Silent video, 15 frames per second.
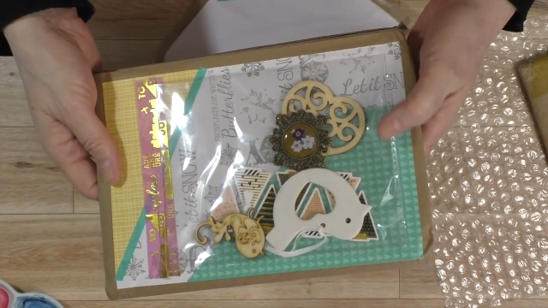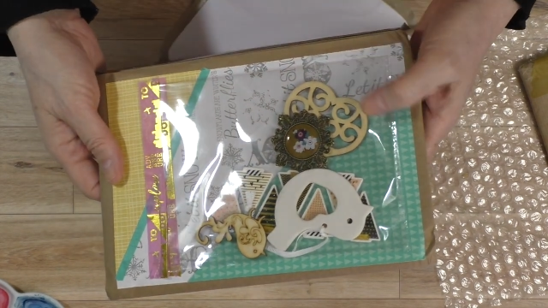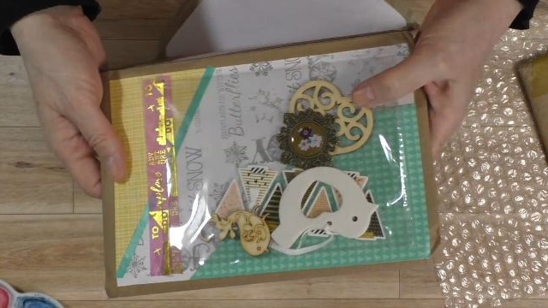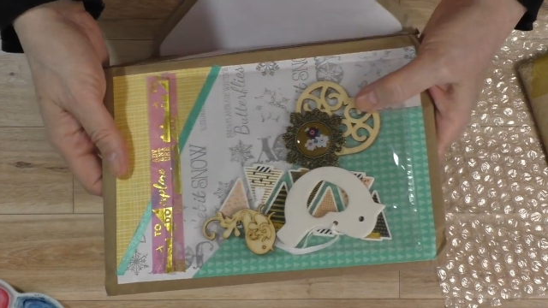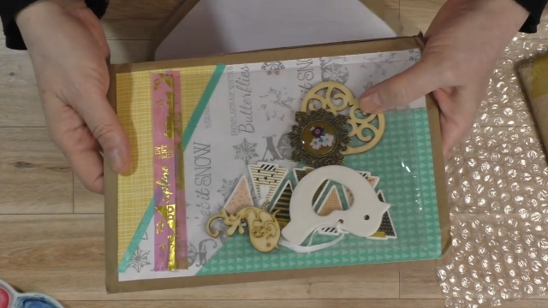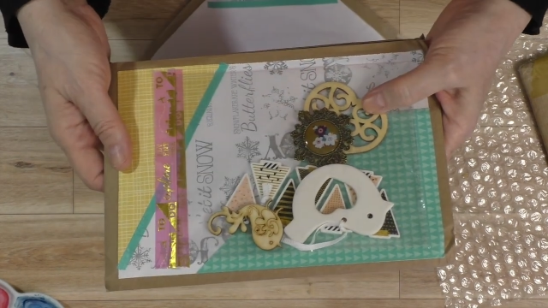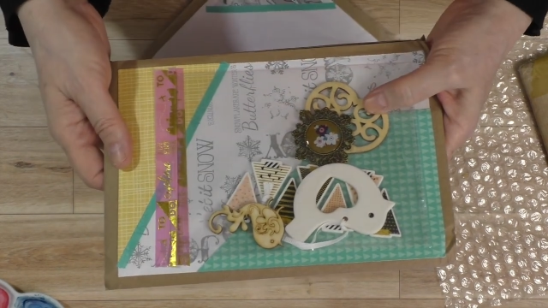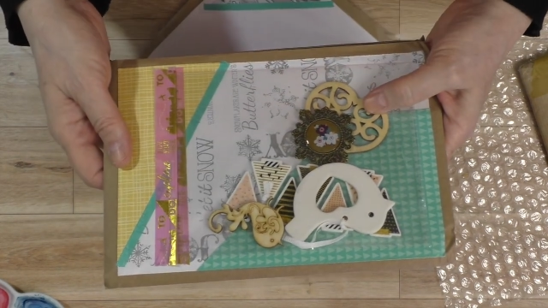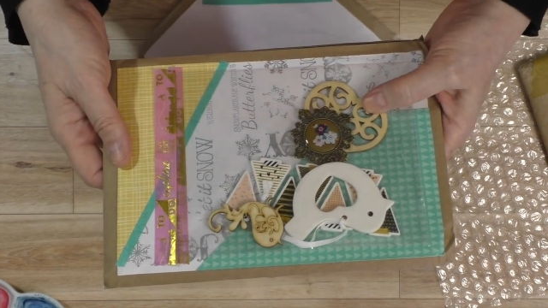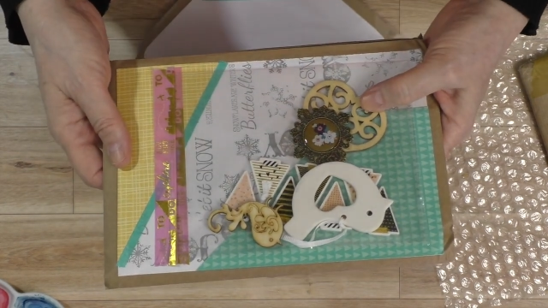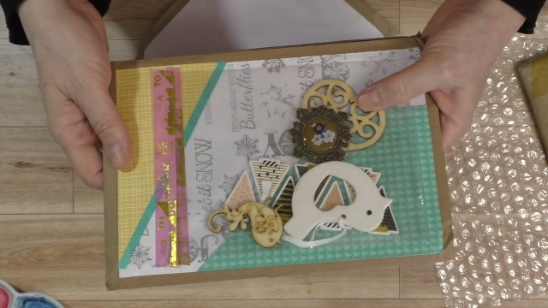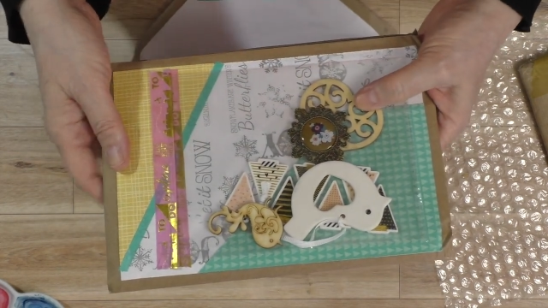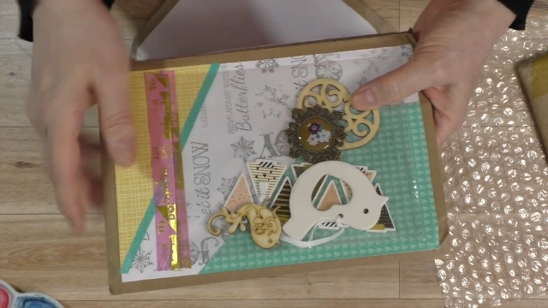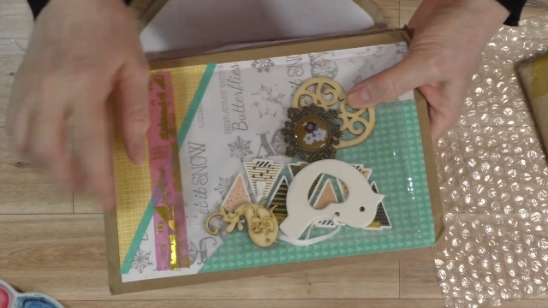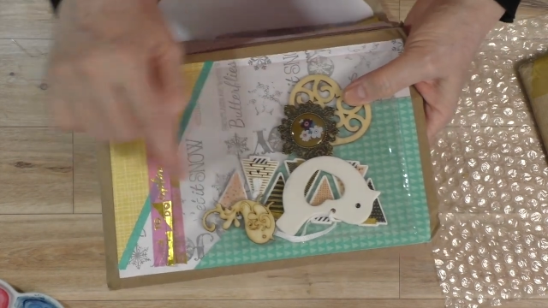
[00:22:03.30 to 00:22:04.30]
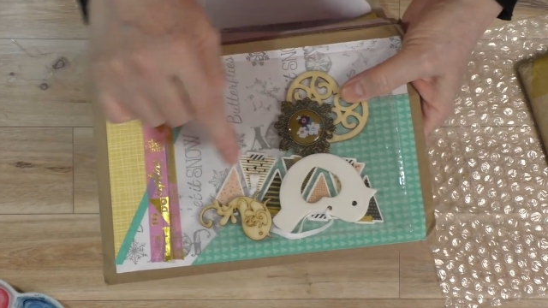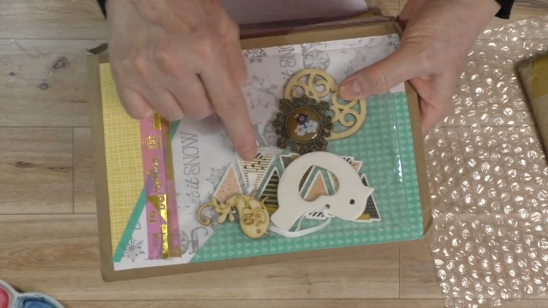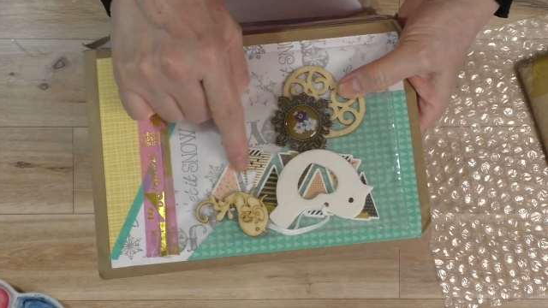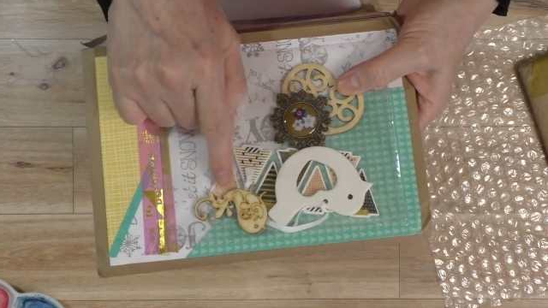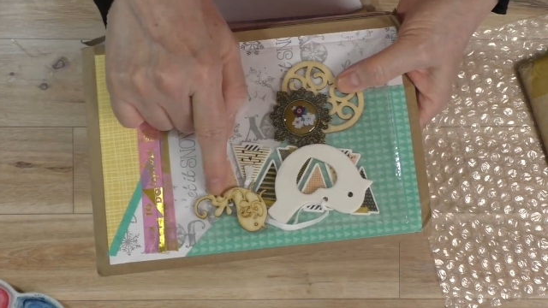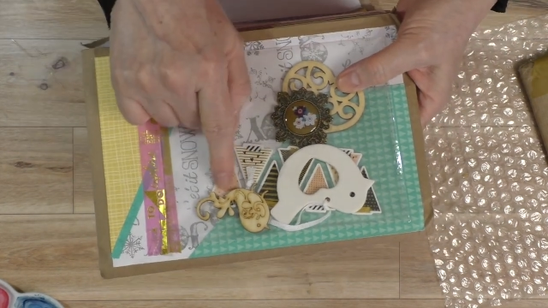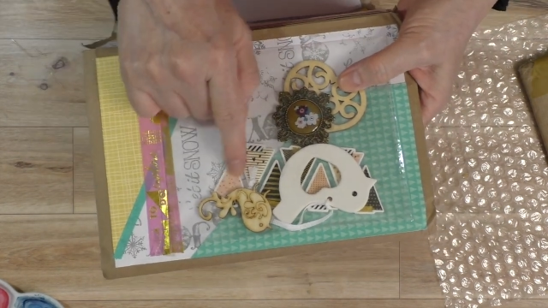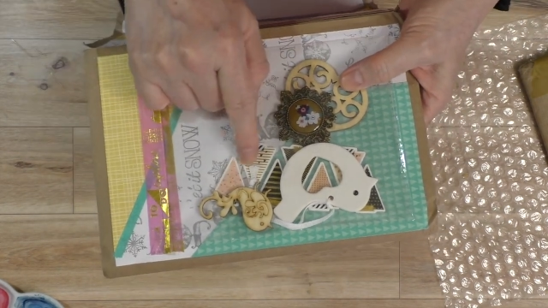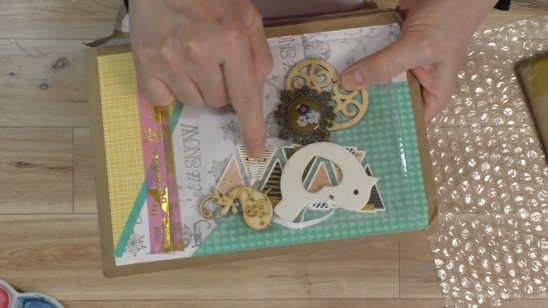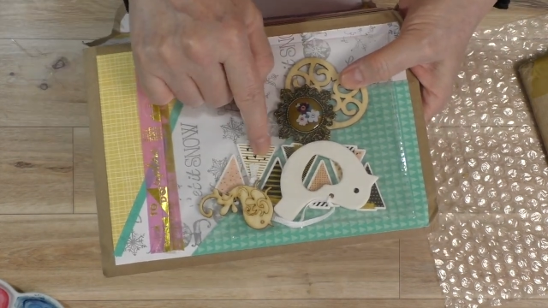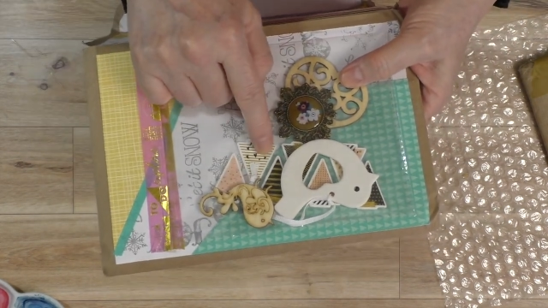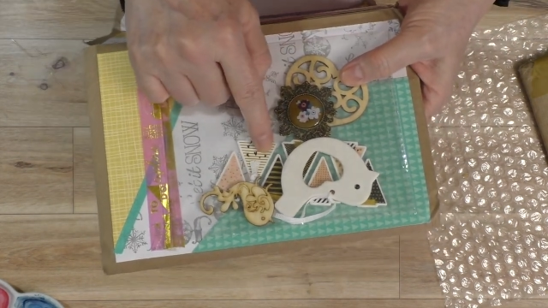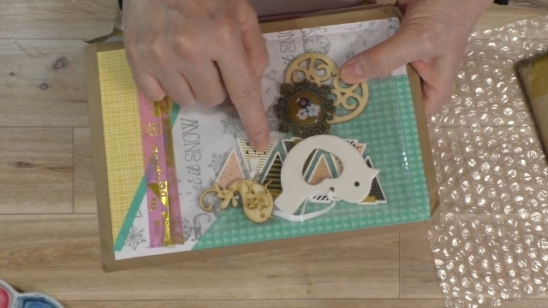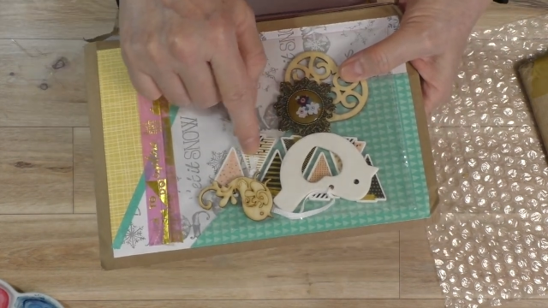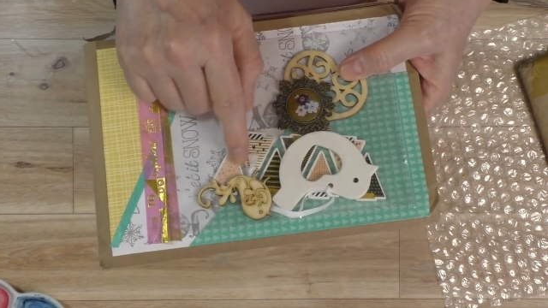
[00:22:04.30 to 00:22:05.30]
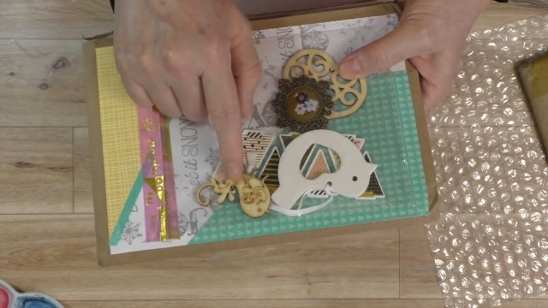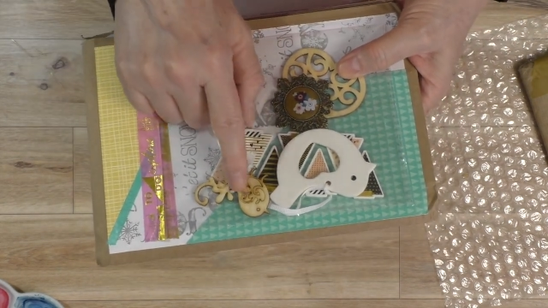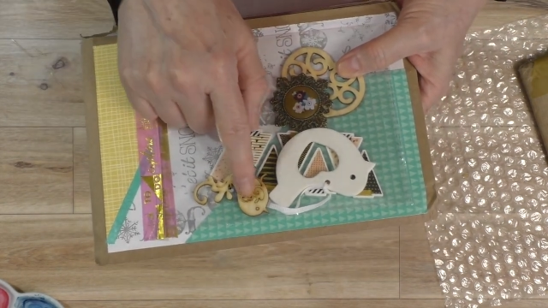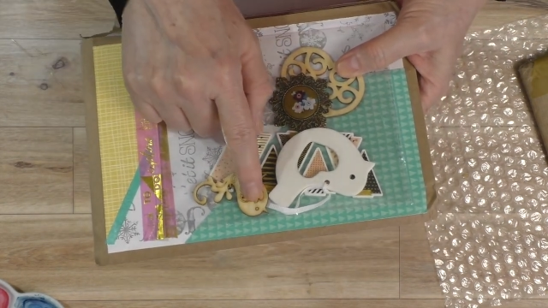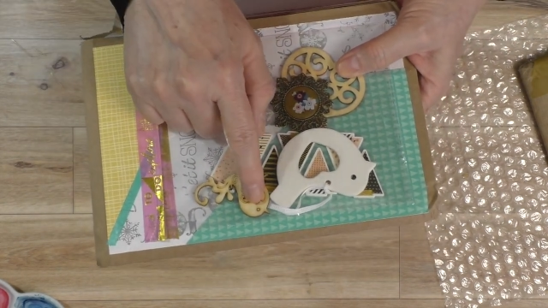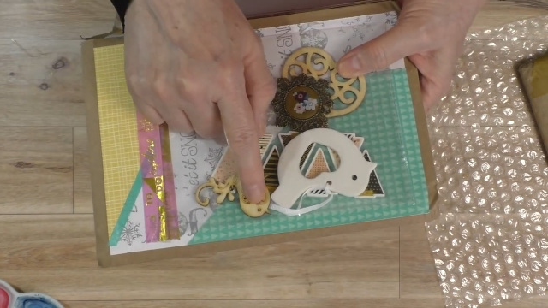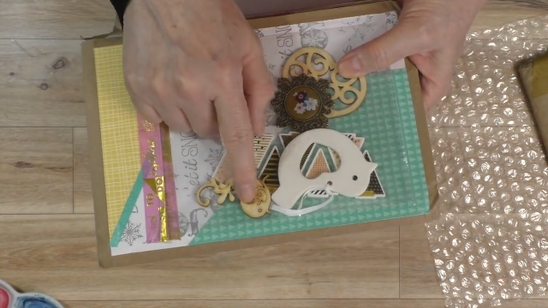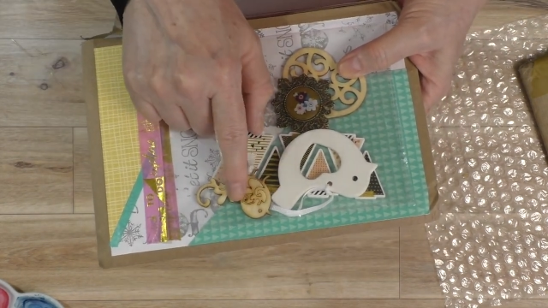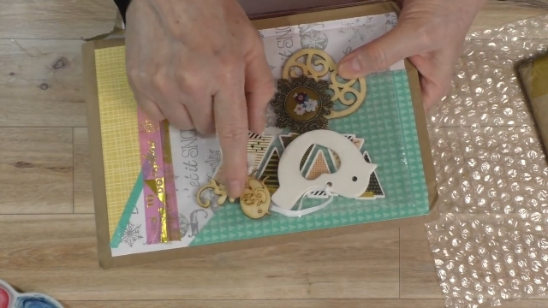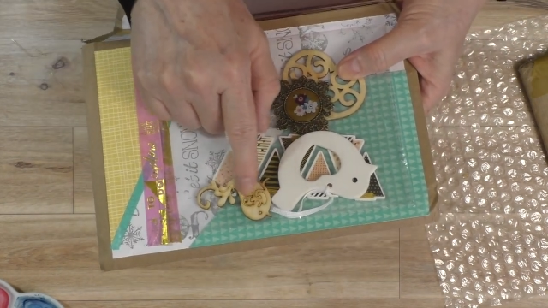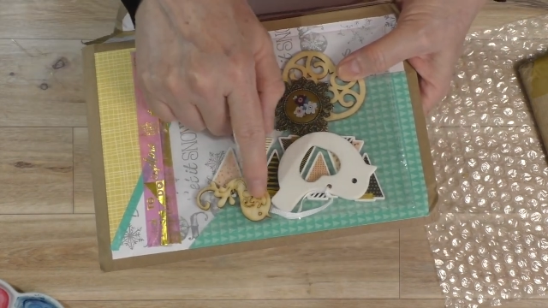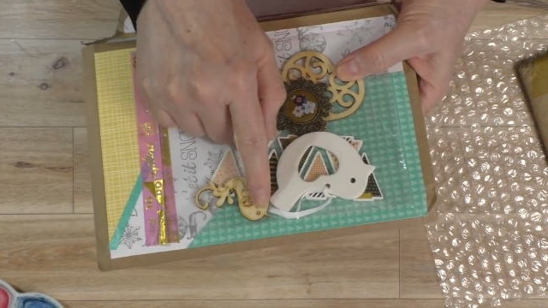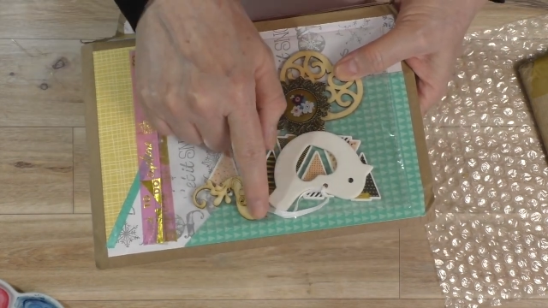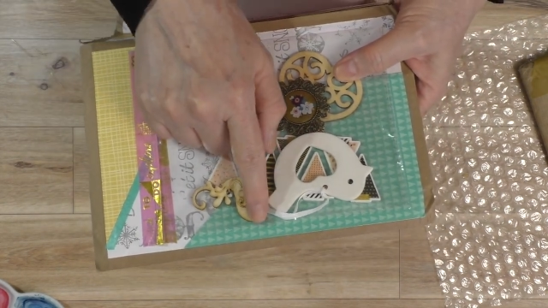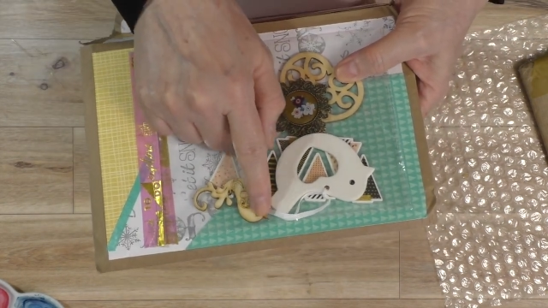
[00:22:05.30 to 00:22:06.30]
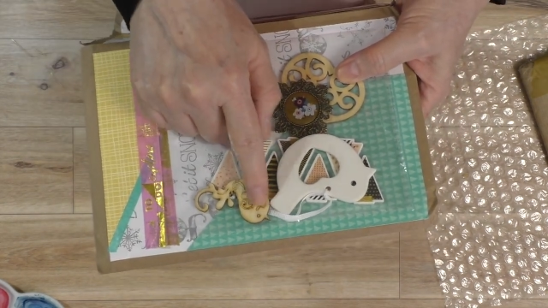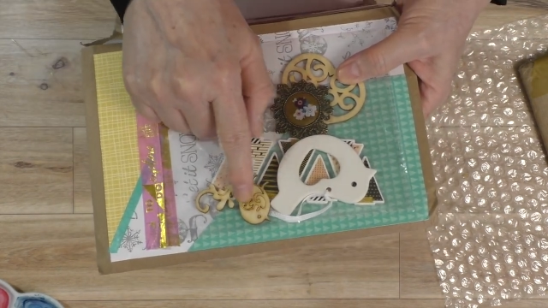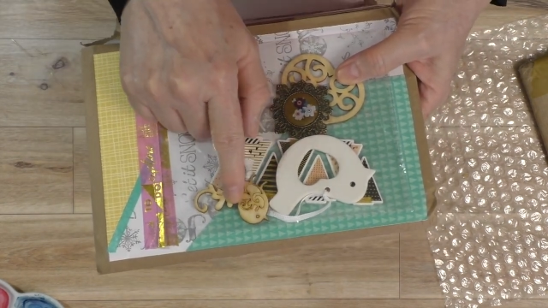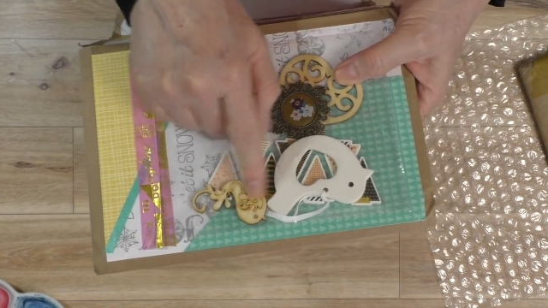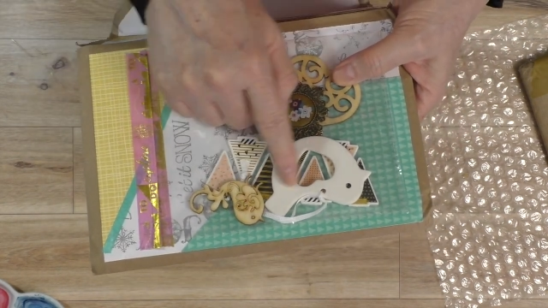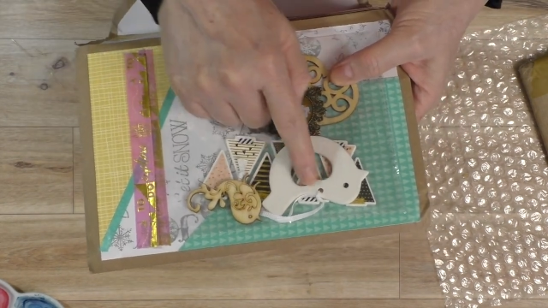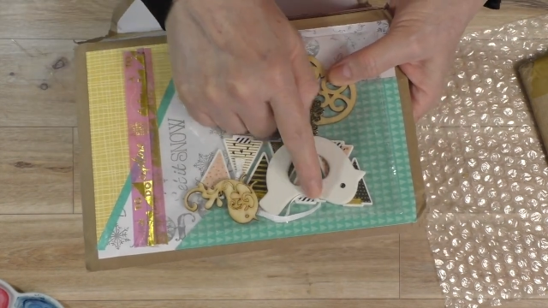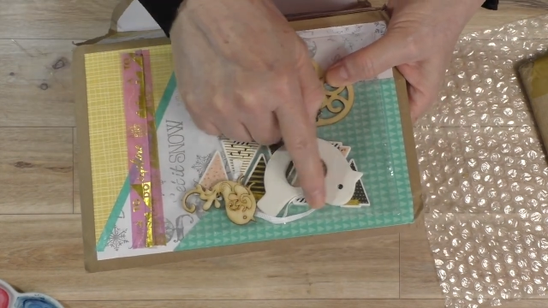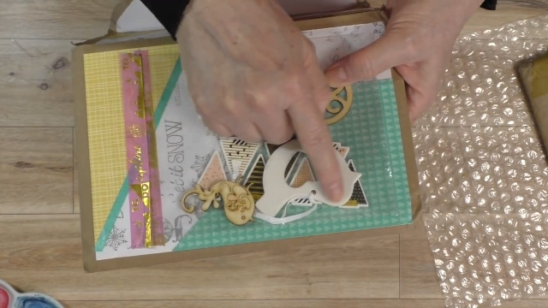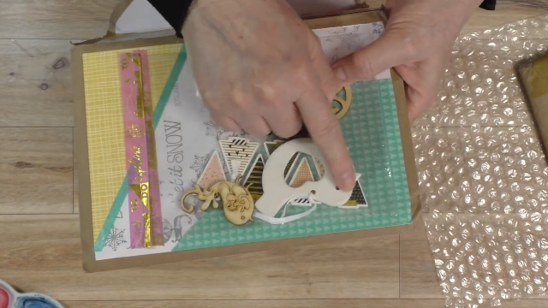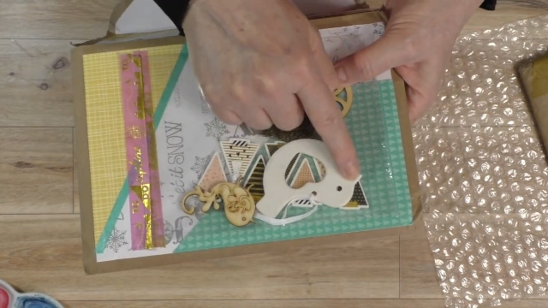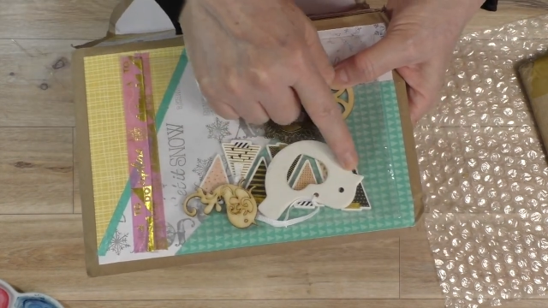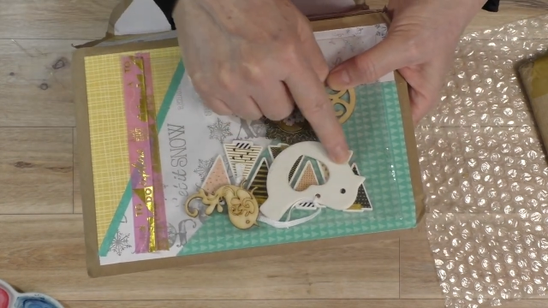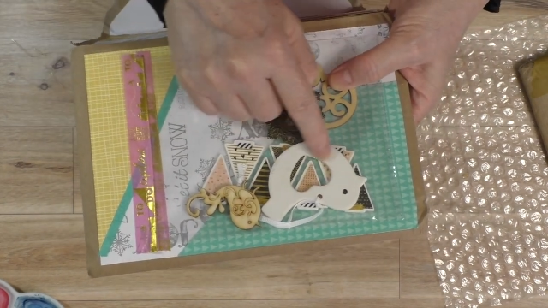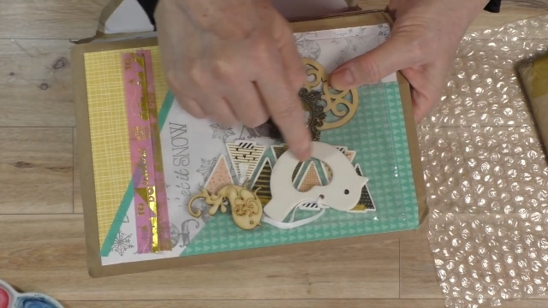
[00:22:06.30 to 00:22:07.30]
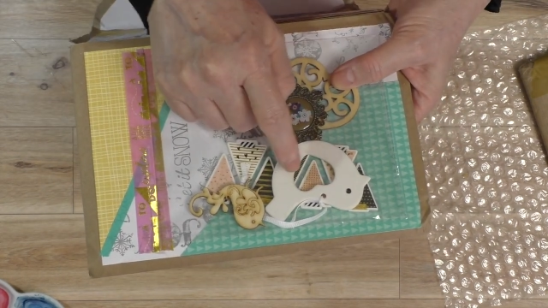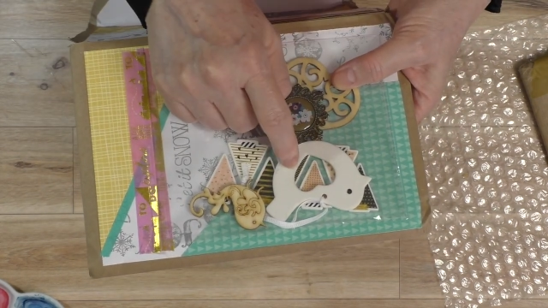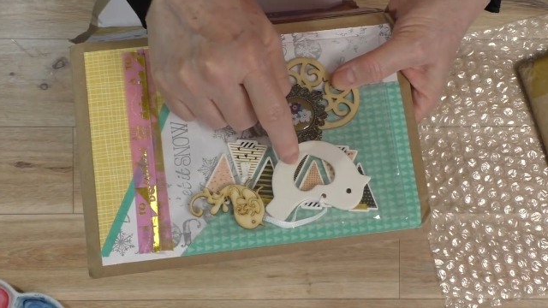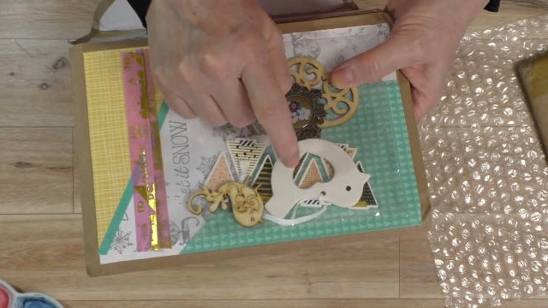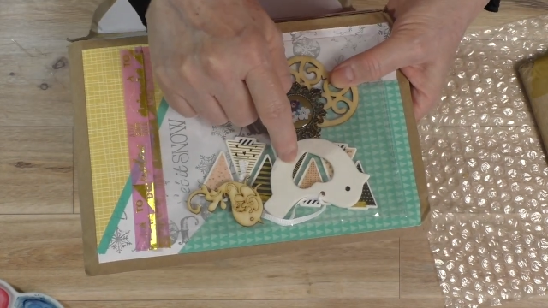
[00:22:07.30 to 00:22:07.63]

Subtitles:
[unreadable: no face in view]